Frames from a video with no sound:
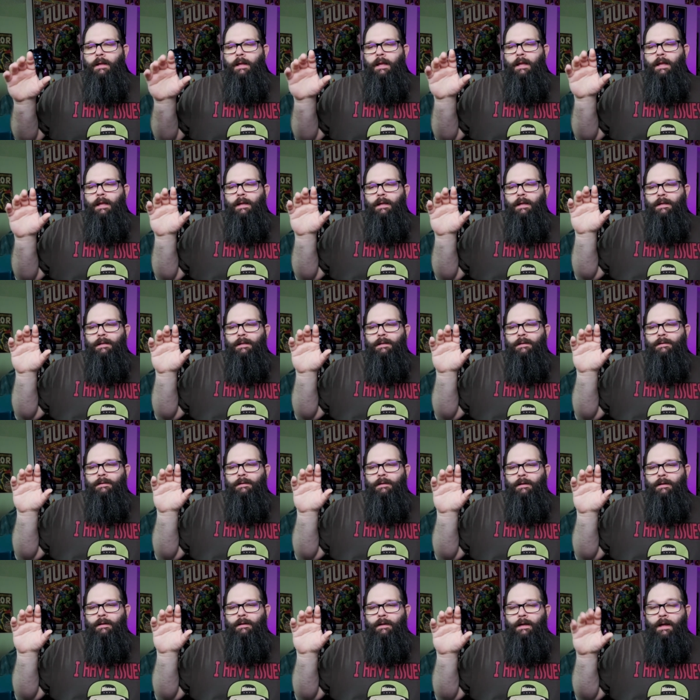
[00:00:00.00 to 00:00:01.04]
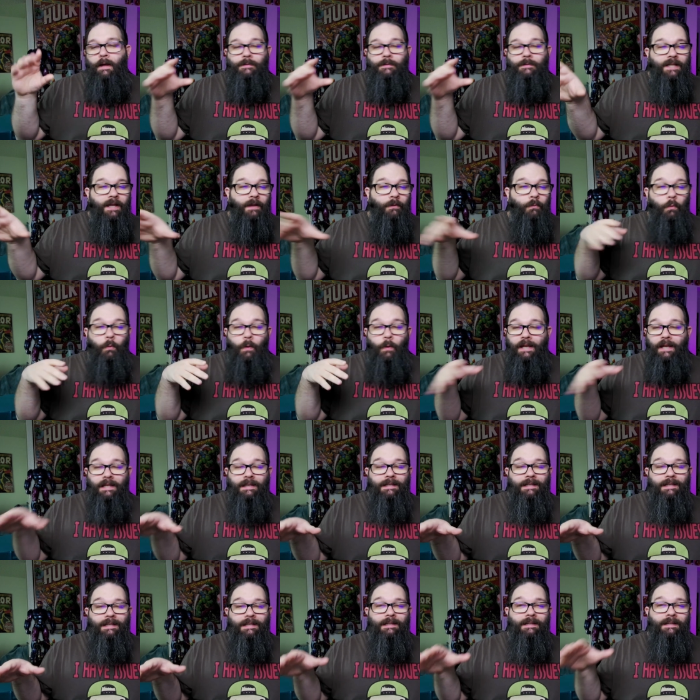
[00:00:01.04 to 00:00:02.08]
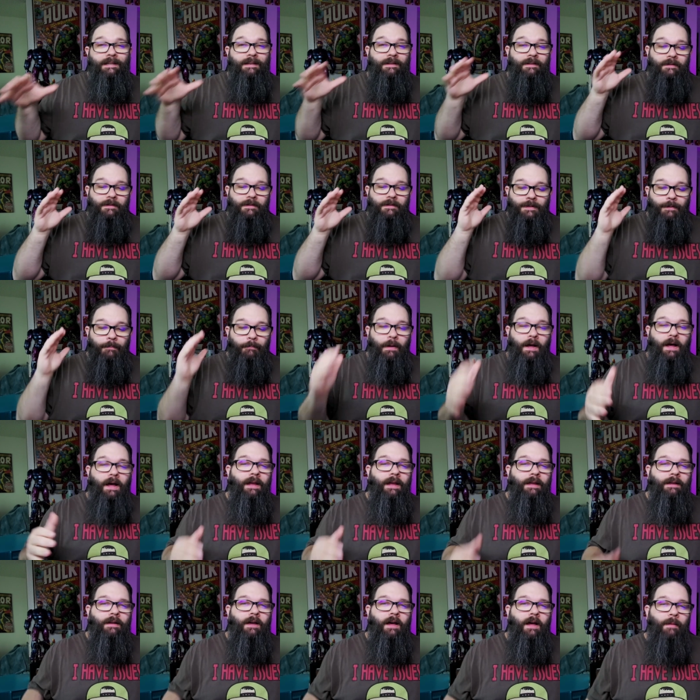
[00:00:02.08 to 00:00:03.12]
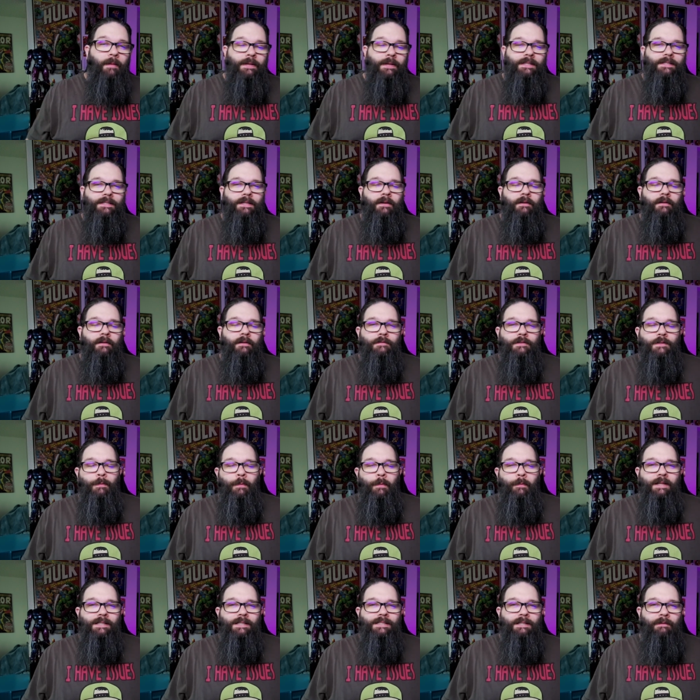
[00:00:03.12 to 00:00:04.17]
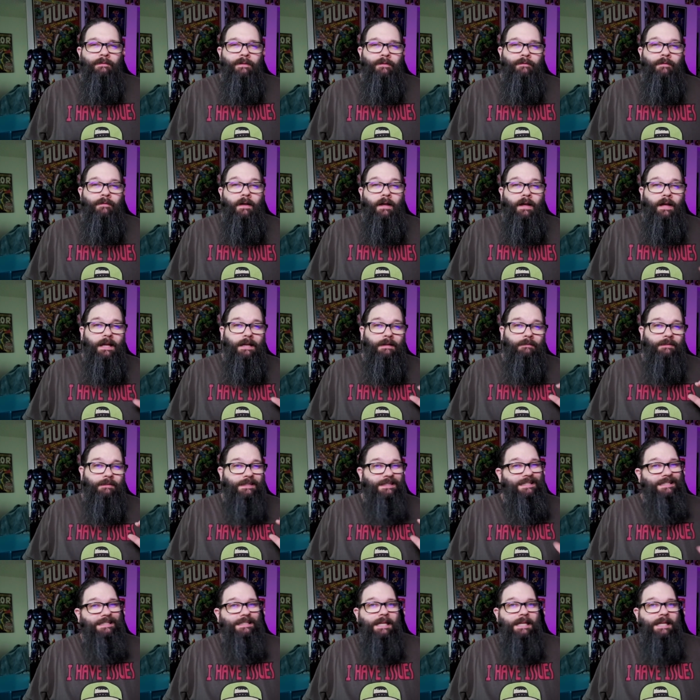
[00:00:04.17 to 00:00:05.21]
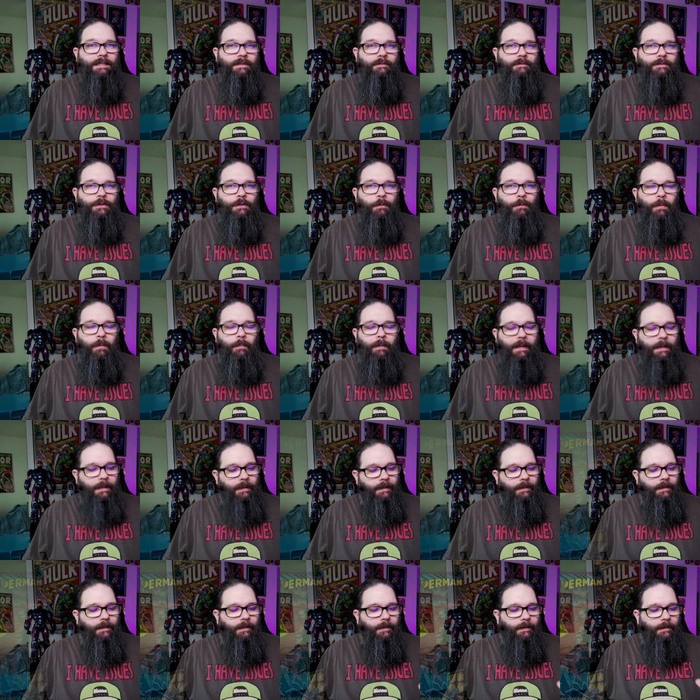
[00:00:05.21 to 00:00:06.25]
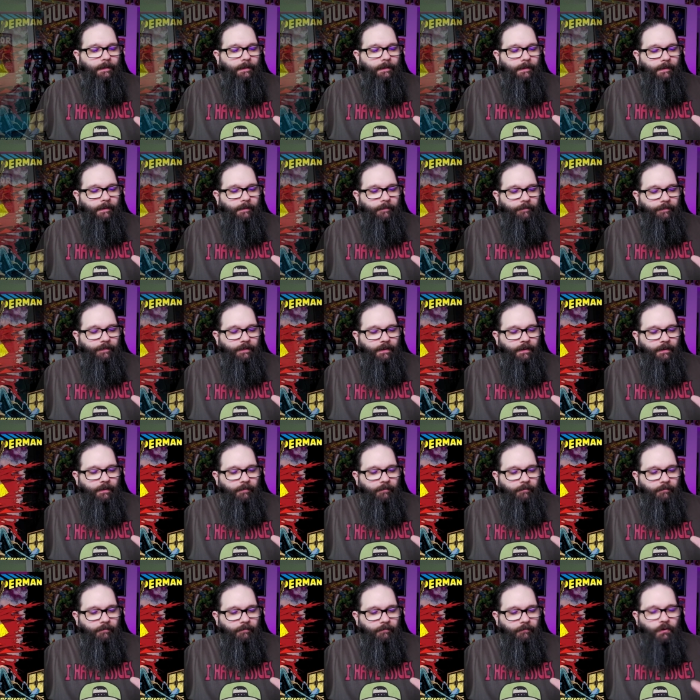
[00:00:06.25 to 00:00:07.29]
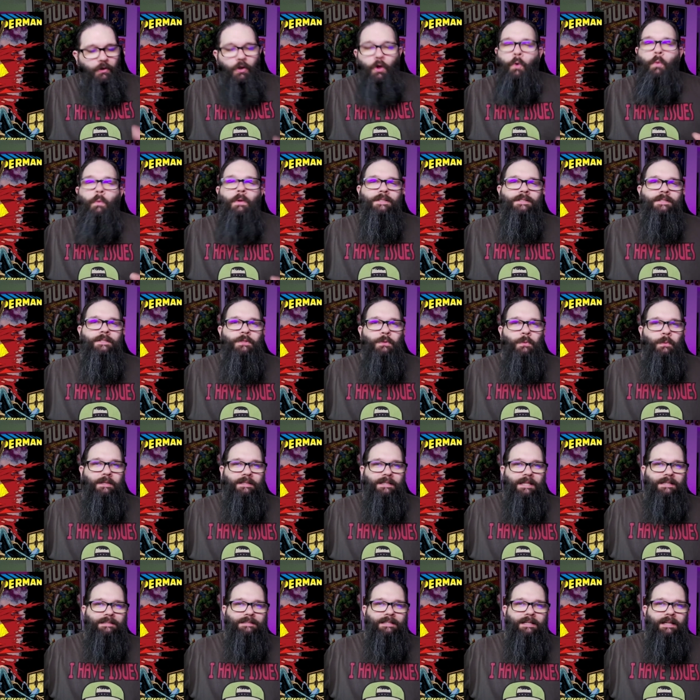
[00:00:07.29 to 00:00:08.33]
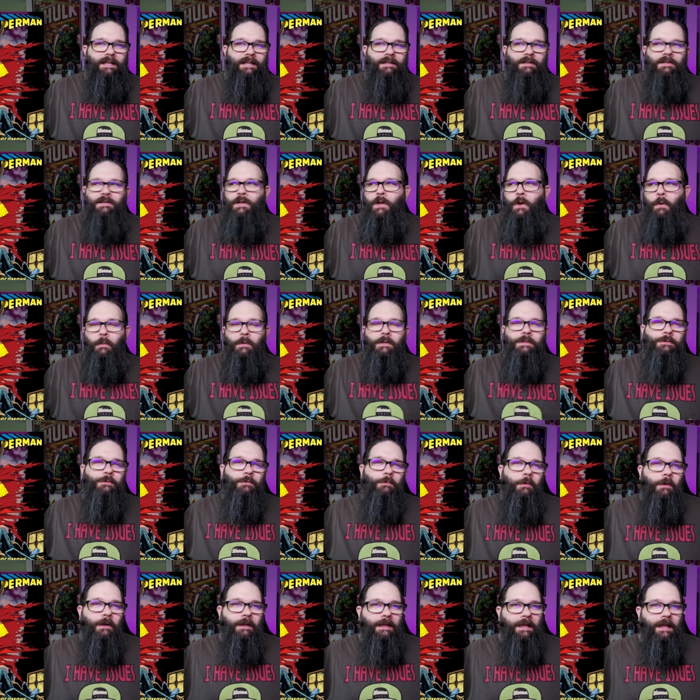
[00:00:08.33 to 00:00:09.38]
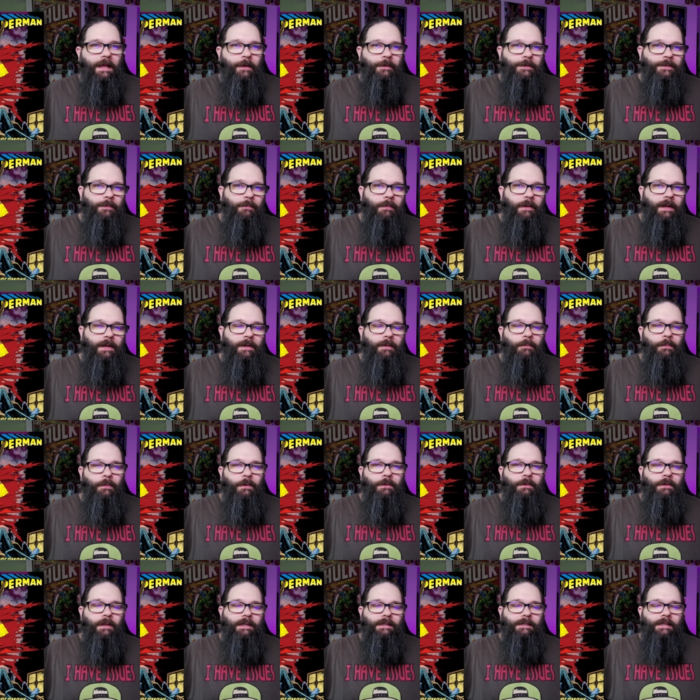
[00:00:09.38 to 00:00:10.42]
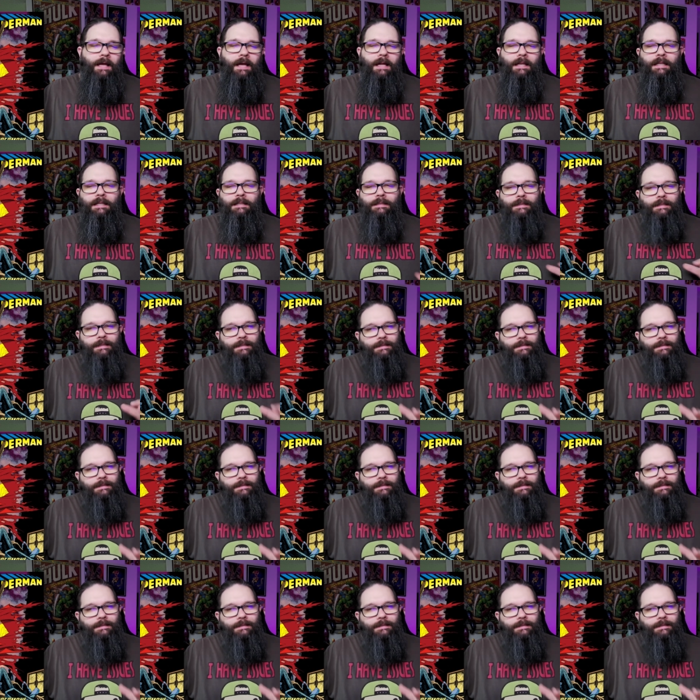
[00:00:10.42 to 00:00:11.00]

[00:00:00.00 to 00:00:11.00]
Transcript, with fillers: and uh, outside waiting to get in to buy copies of Superman 75, The Death of Superman. No one's doing that today. No one's running out to buy a book like that in the